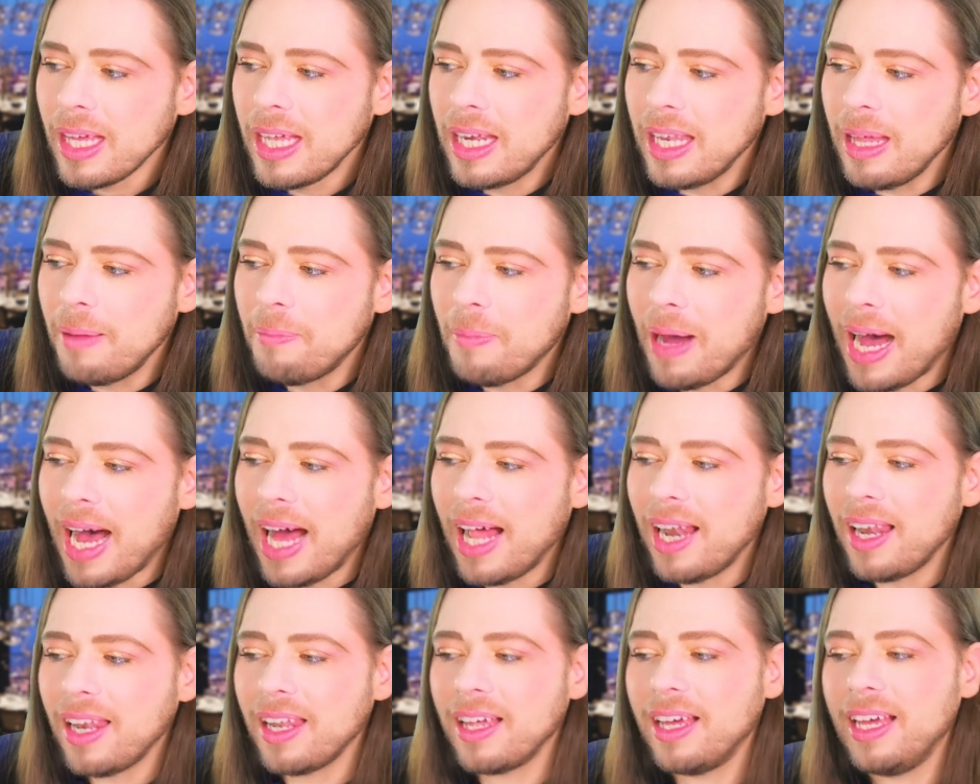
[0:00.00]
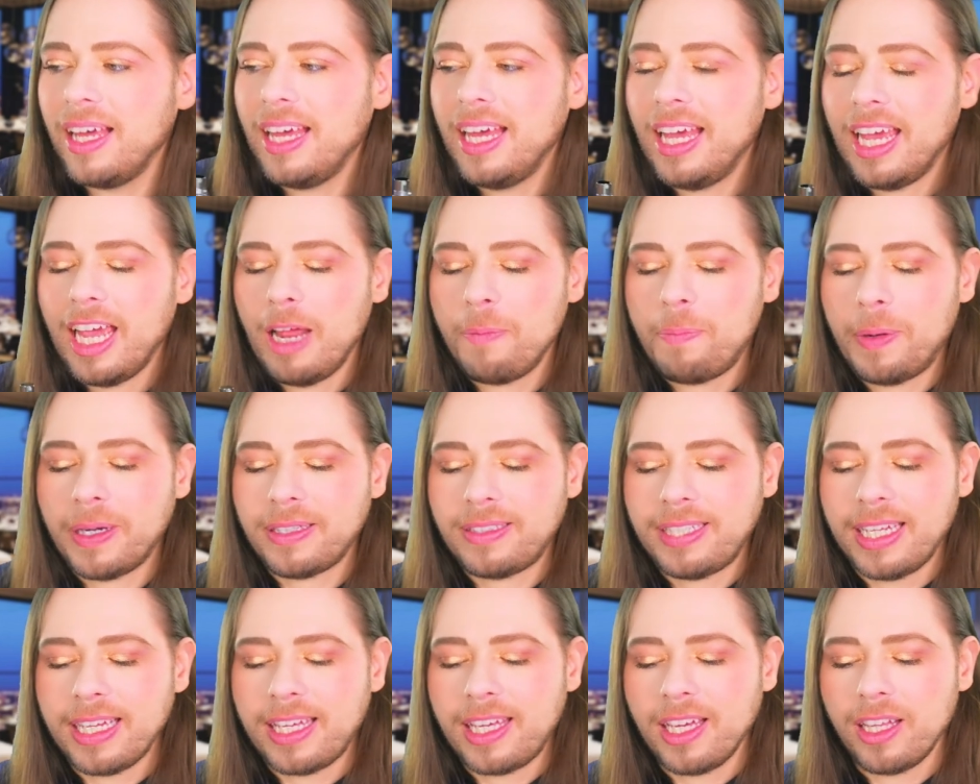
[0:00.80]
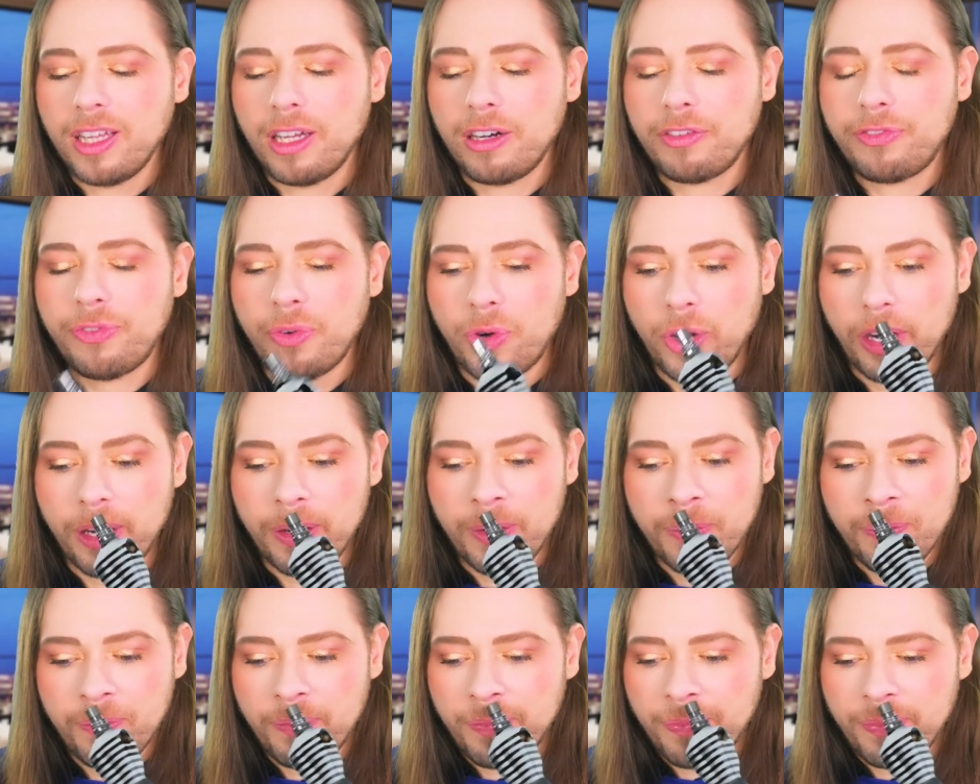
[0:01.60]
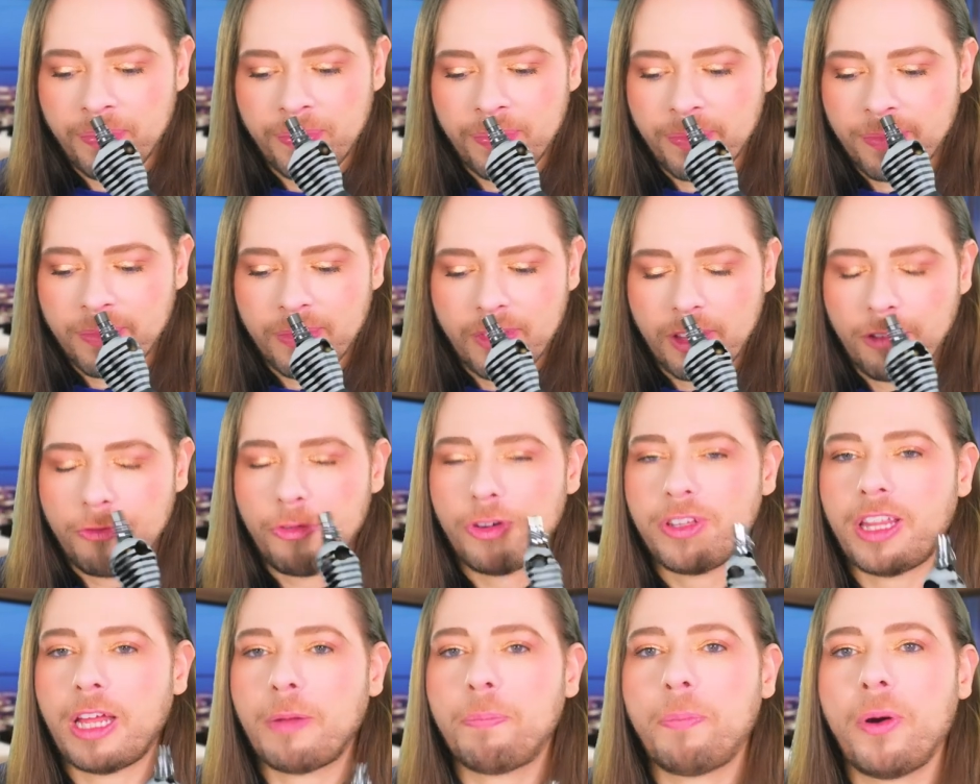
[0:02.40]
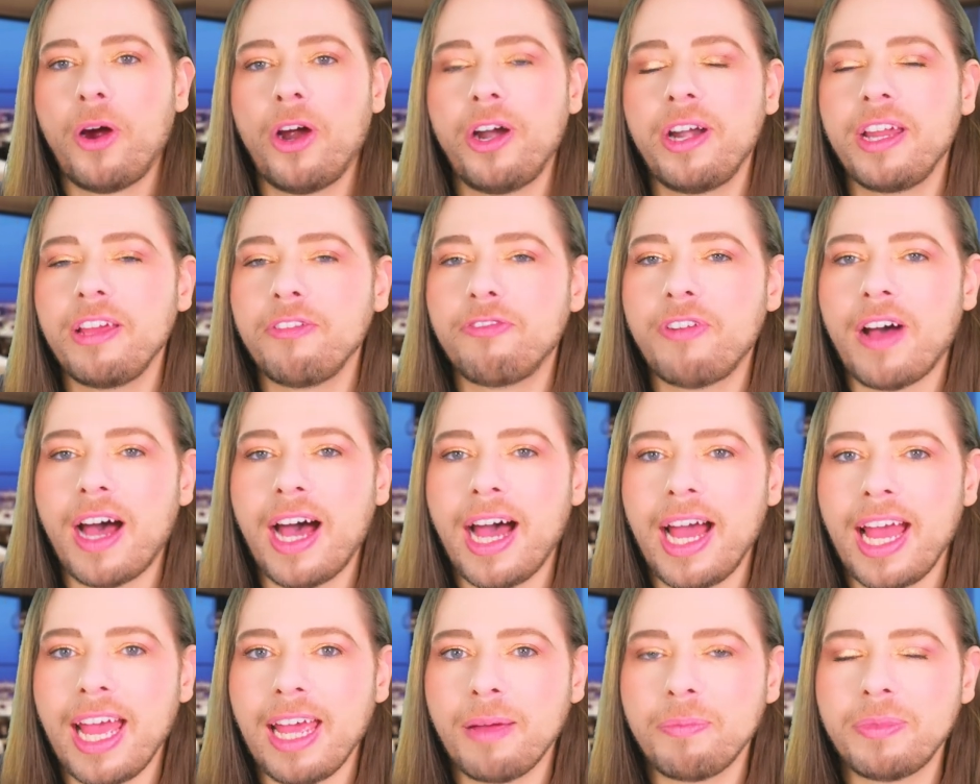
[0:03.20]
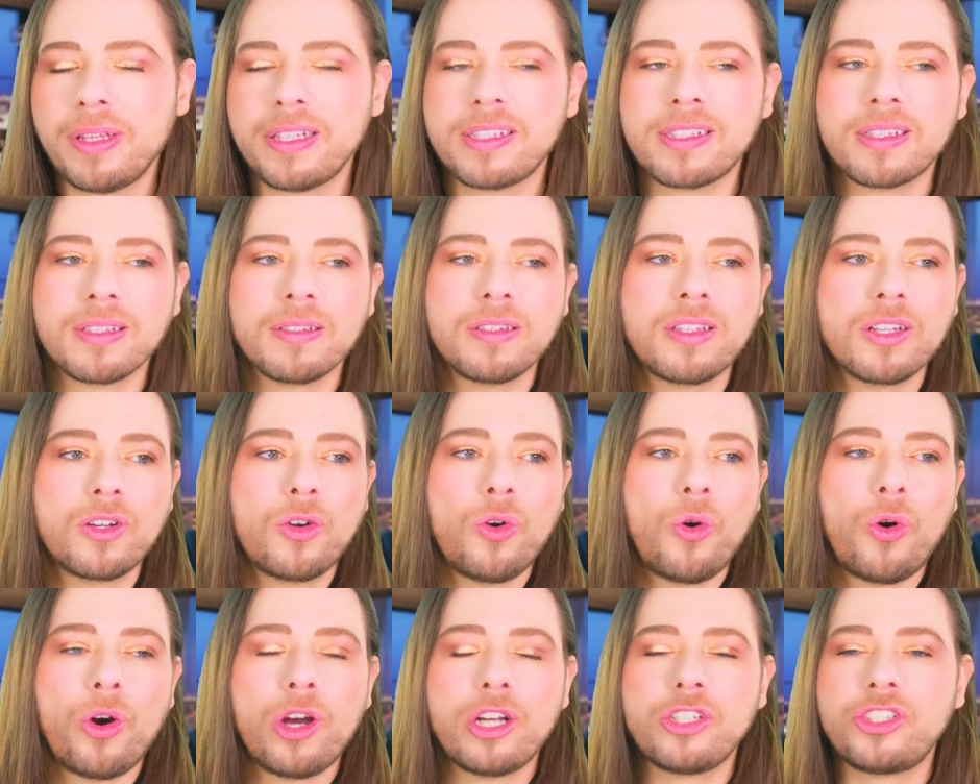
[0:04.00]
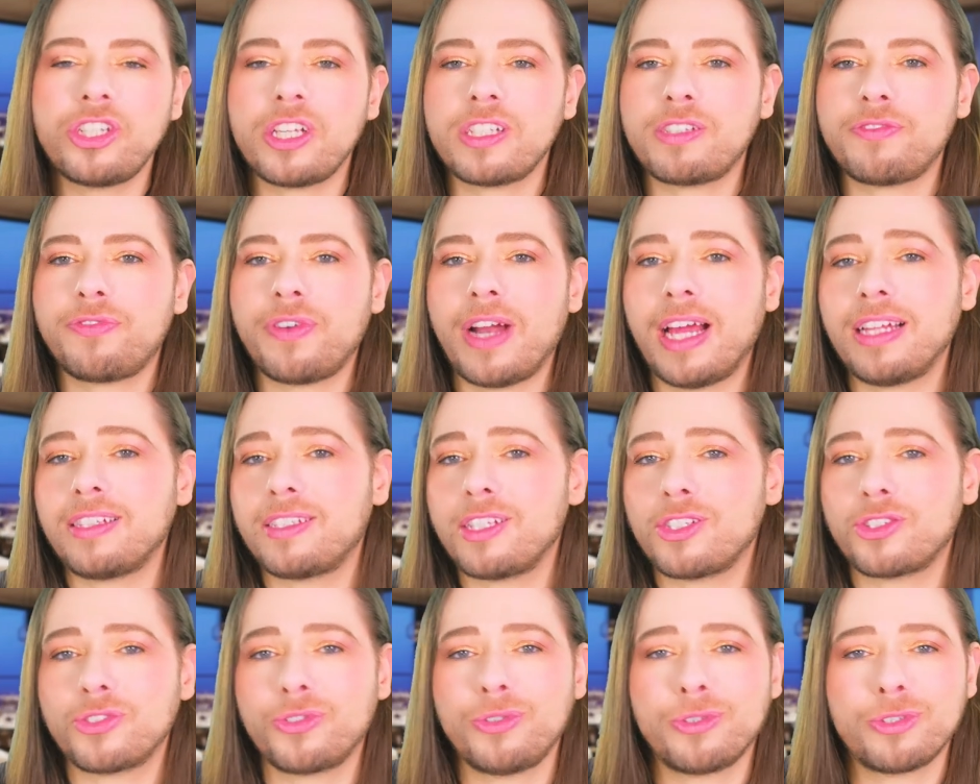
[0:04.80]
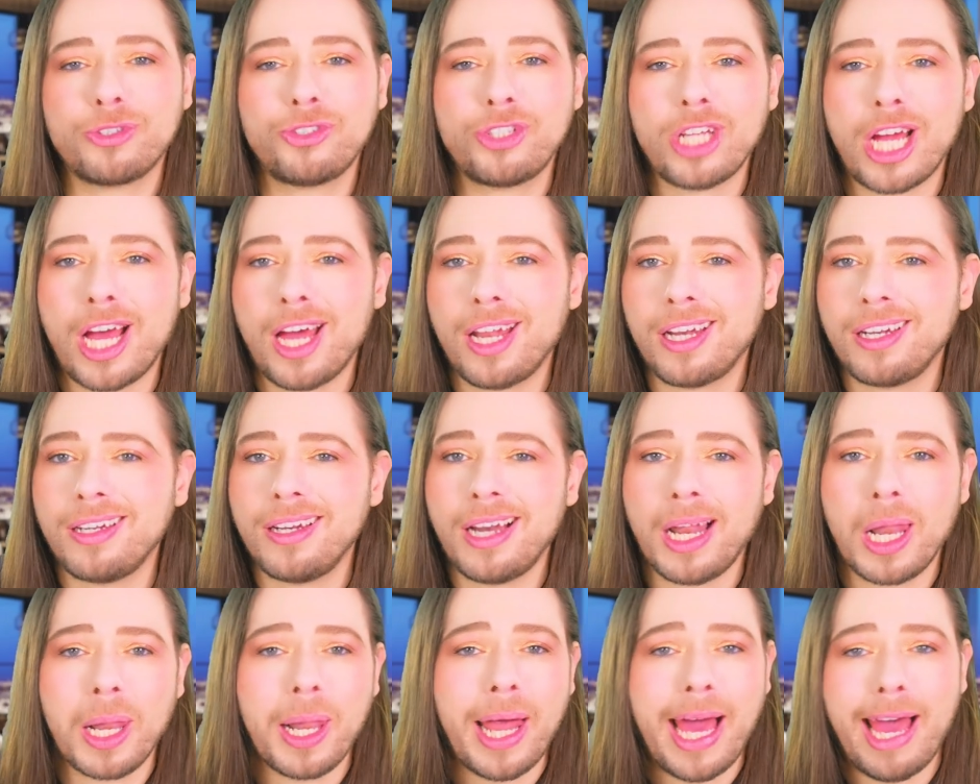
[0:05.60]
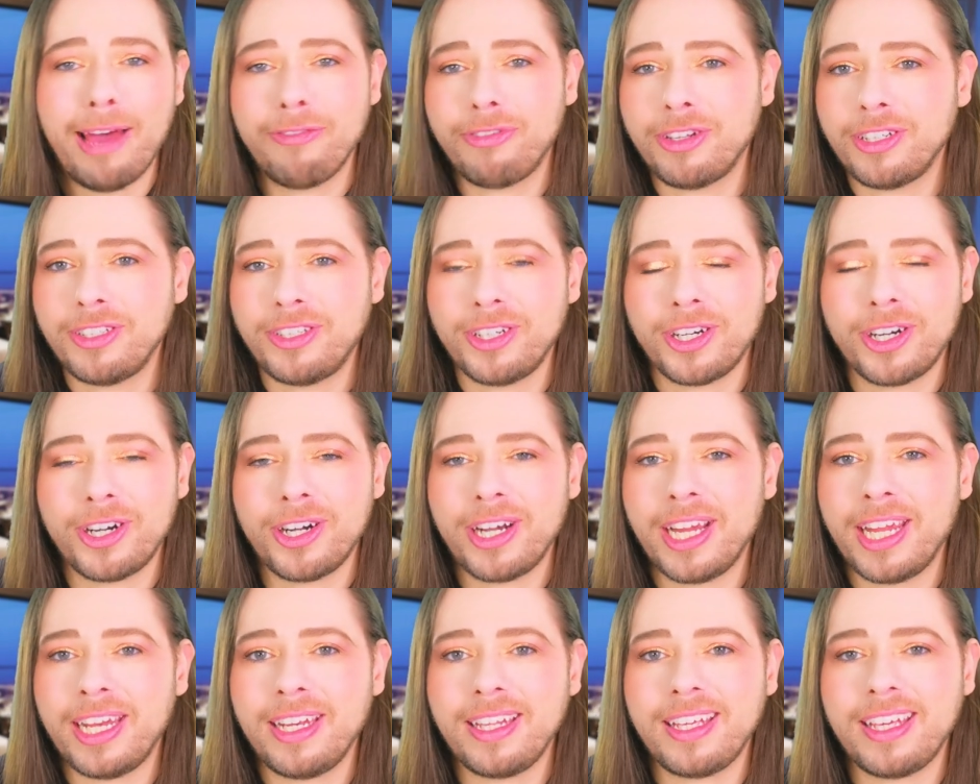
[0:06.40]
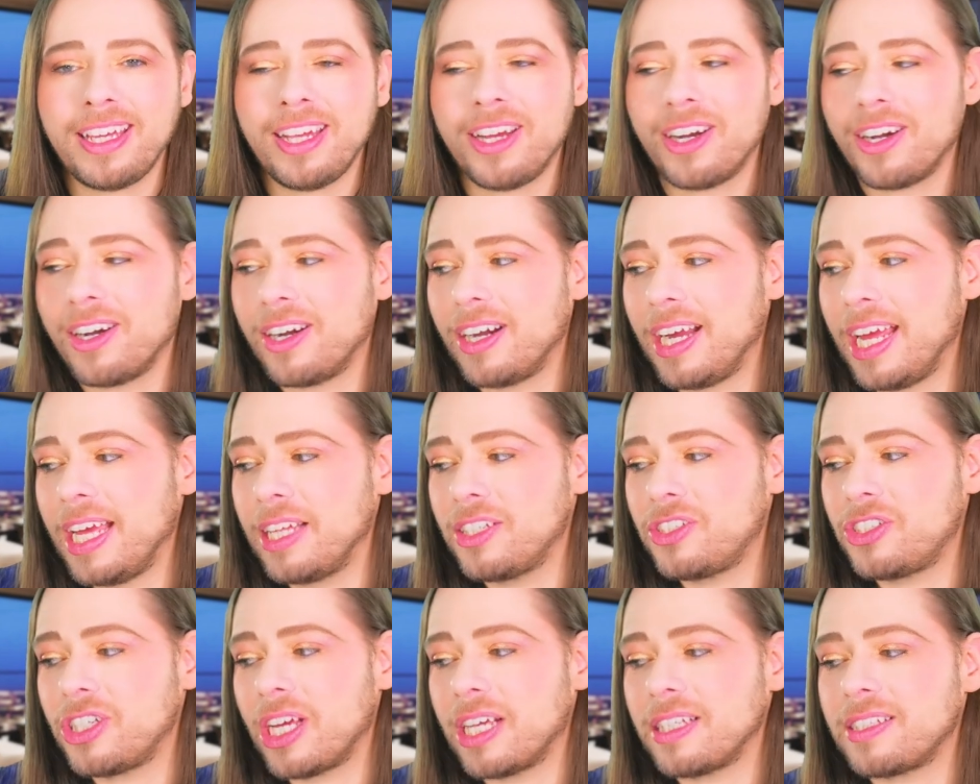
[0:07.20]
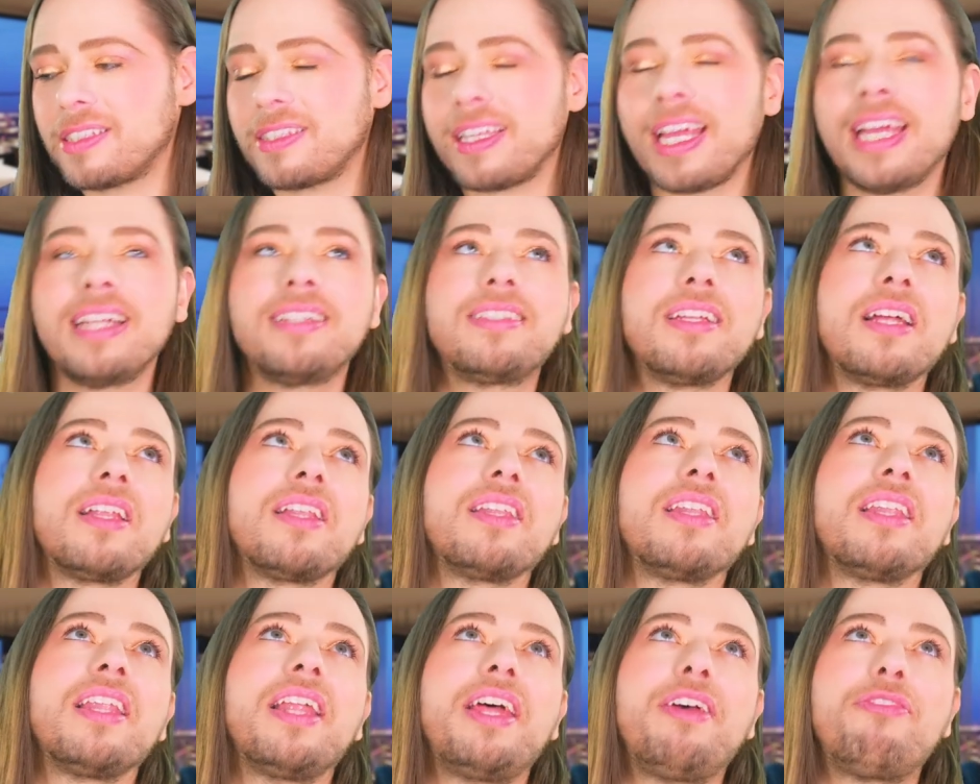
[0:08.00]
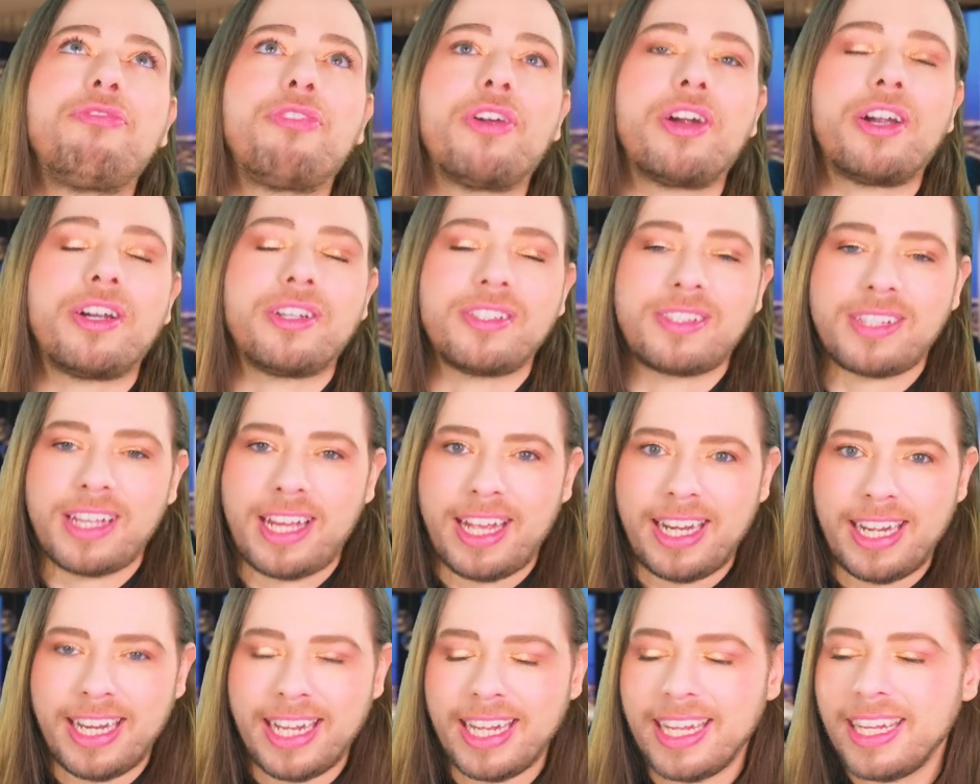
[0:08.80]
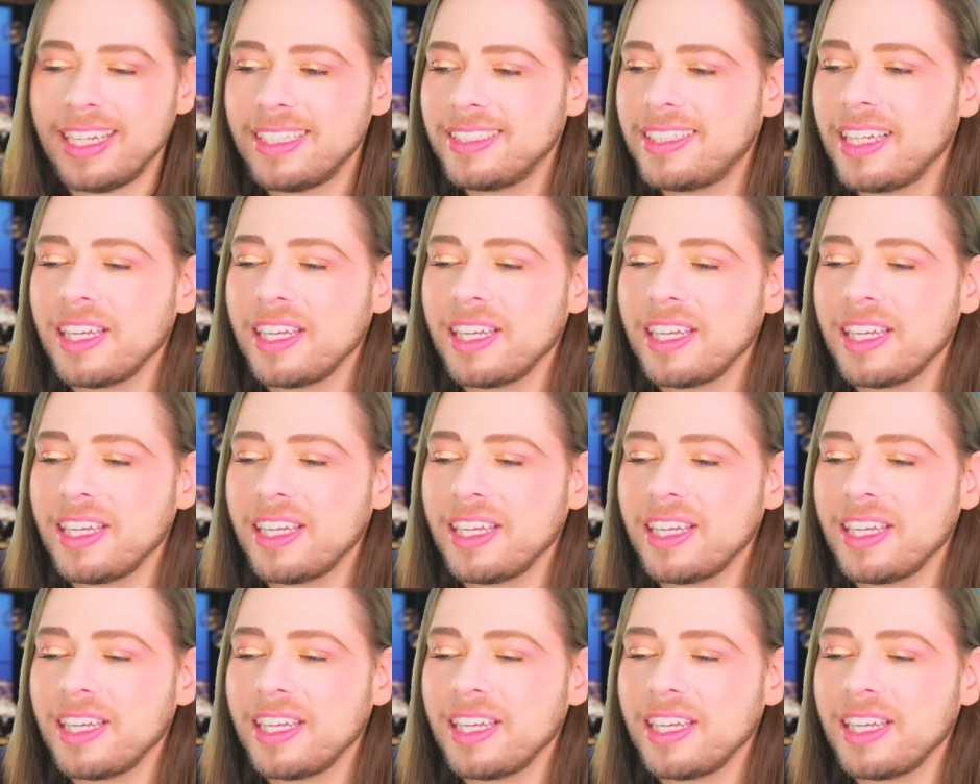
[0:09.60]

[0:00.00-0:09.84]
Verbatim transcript: Le Male, in particular, for for that party vibe. This the gorgeous Francis Kurkdjian lavender in here. It just it delivers, honey.